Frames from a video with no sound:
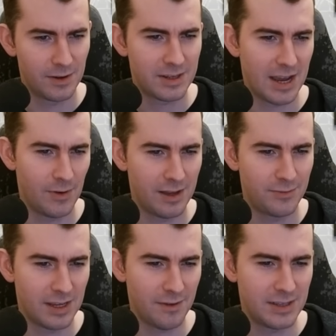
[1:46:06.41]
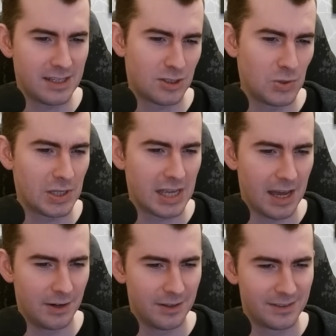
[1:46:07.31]
Okay, well, if you get these 2
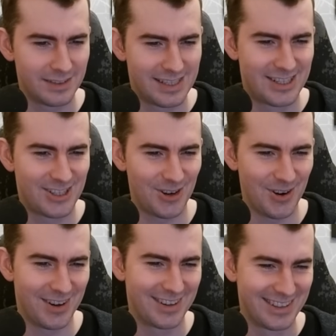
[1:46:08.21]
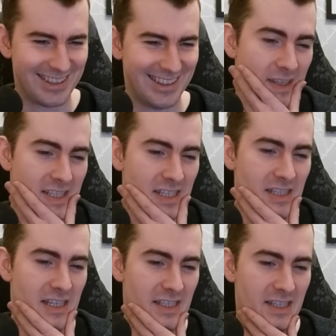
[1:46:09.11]
together, sure. This
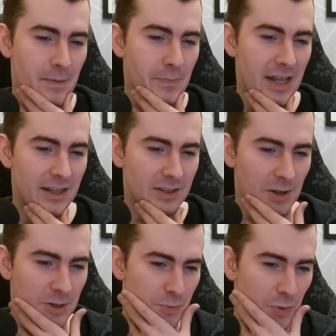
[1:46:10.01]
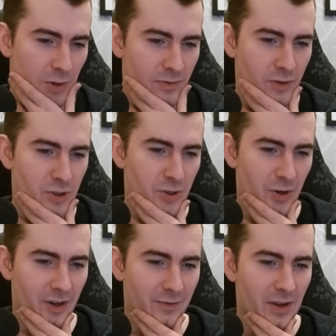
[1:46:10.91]
is dependent on your board for
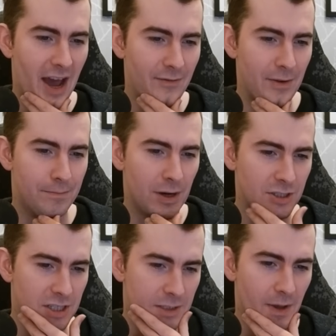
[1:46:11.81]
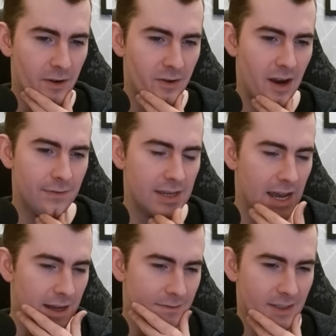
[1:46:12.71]
sure. If you have a bunch of spellcraft,
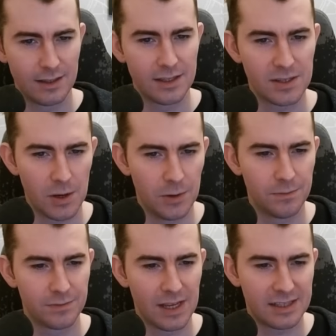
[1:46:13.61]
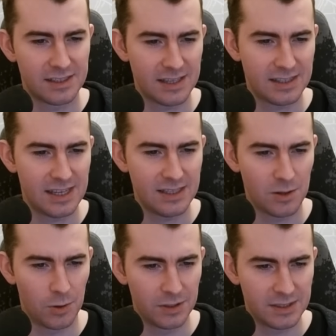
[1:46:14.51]
yeah, let's go. Like Zesties,
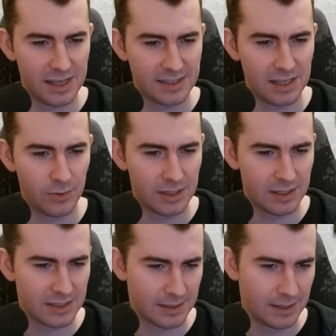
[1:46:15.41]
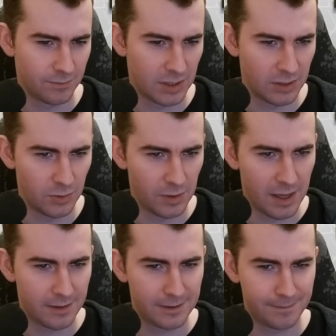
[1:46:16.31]
Golden Zesty with this. We can do
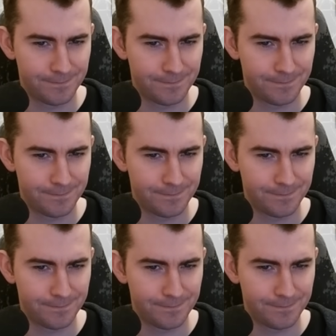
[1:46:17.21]
that.